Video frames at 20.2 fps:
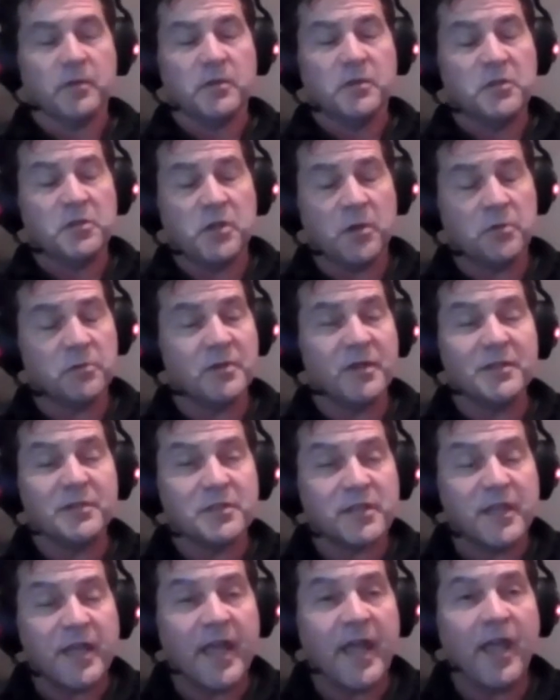You don't need to
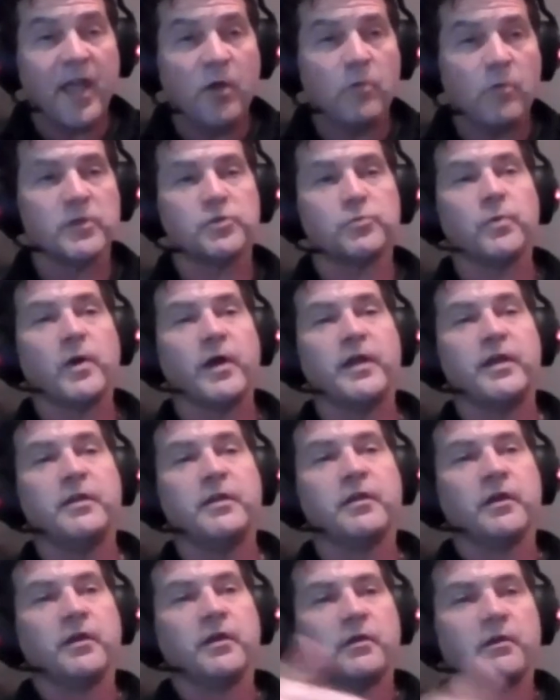care which way
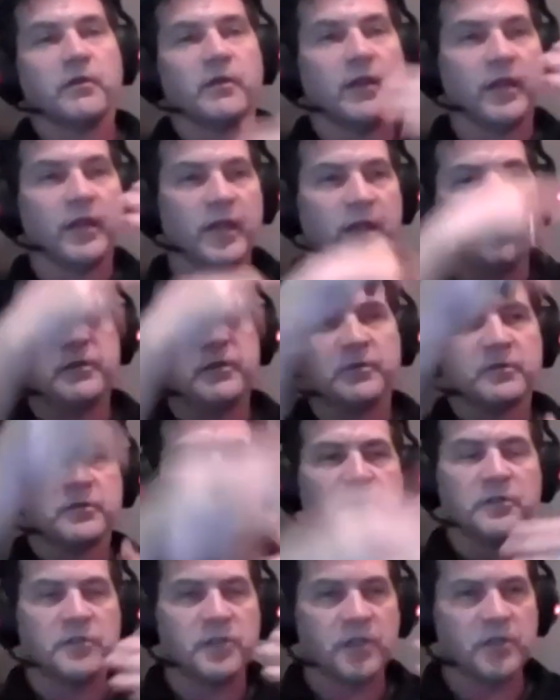in
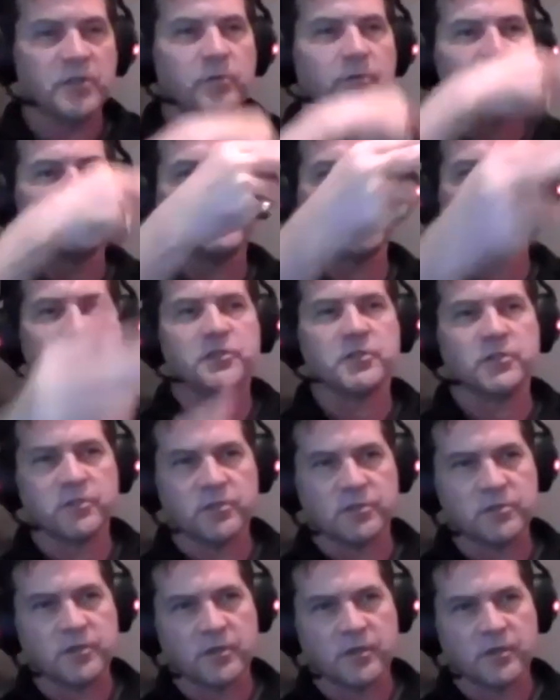continuous
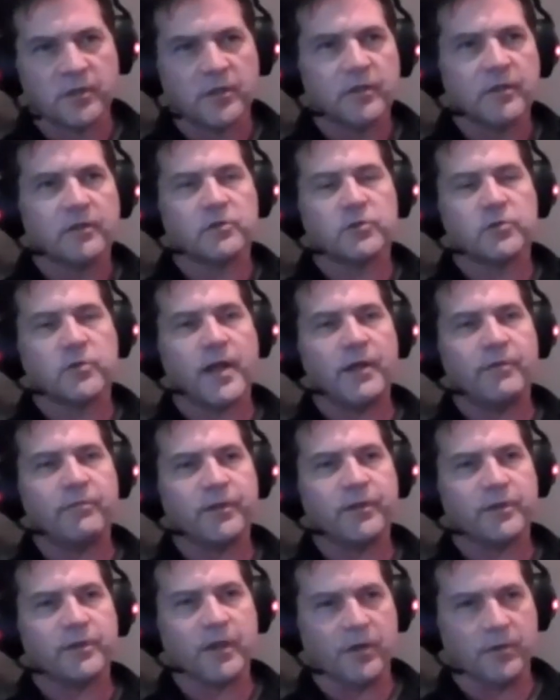sessions
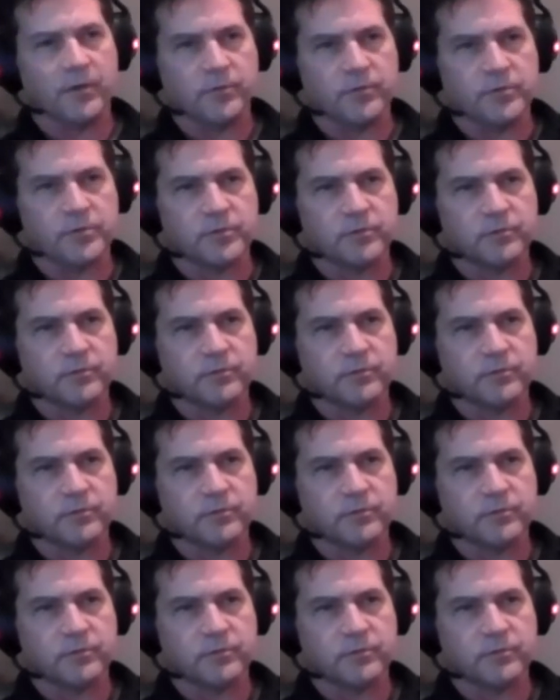traffic goes.